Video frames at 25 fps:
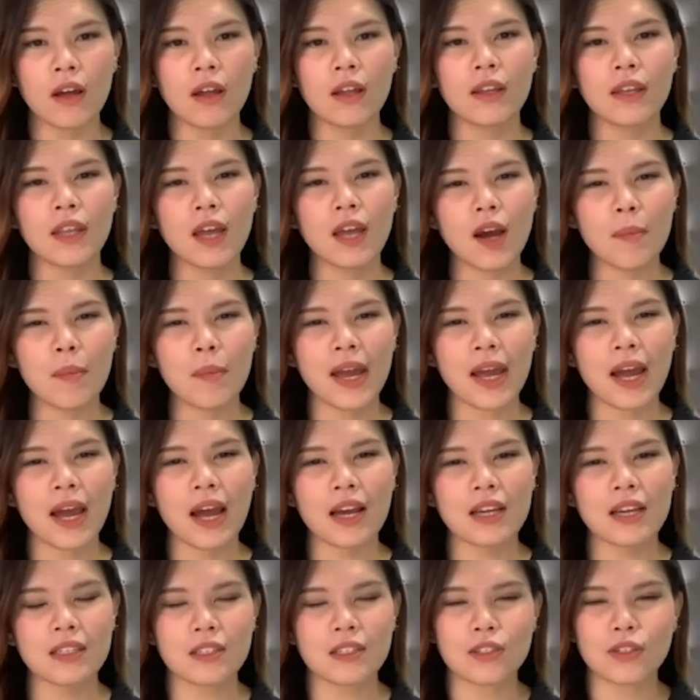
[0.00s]
Now my
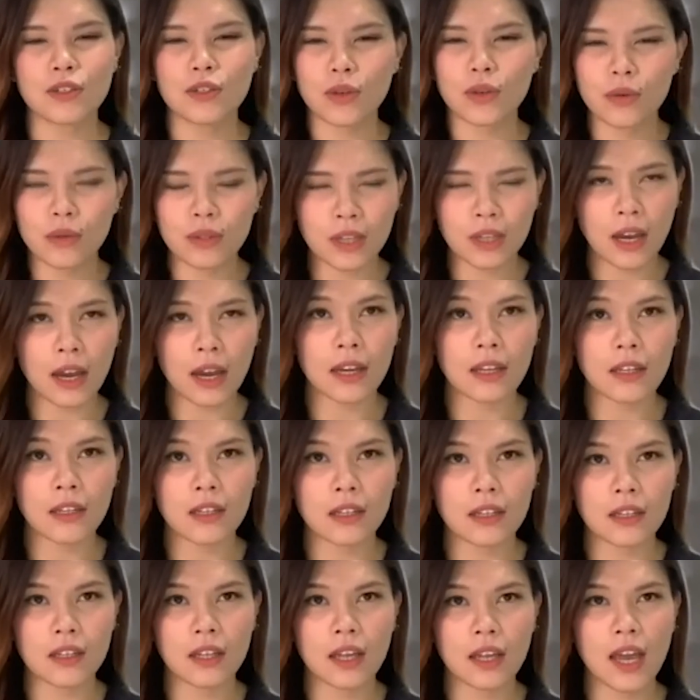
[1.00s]
eyes is so
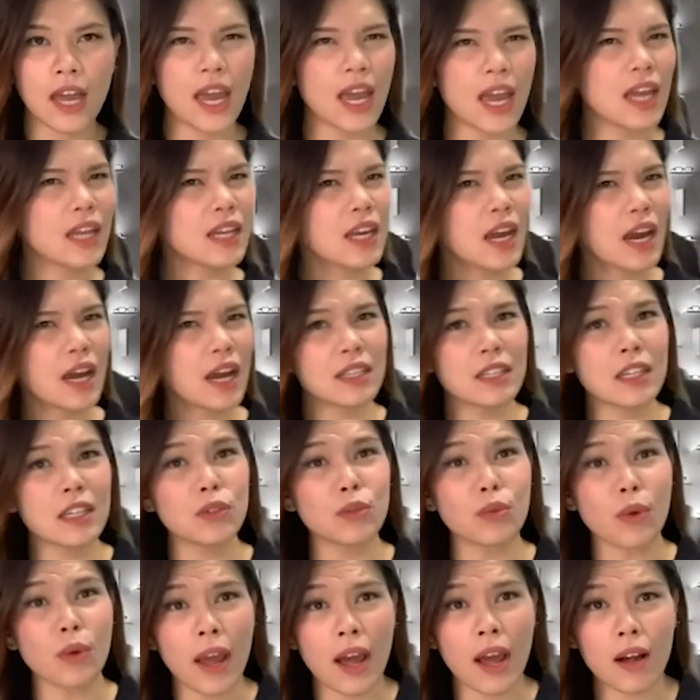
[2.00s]
tired. Any idea
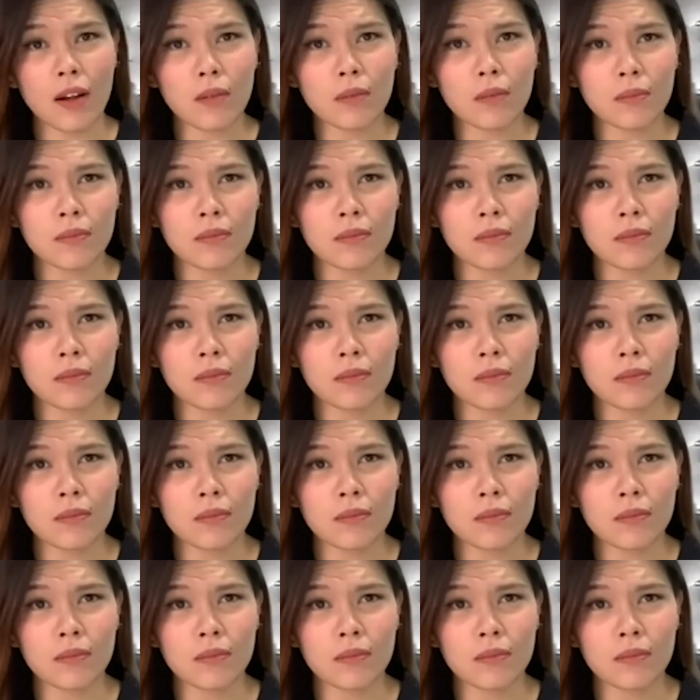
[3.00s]
to help?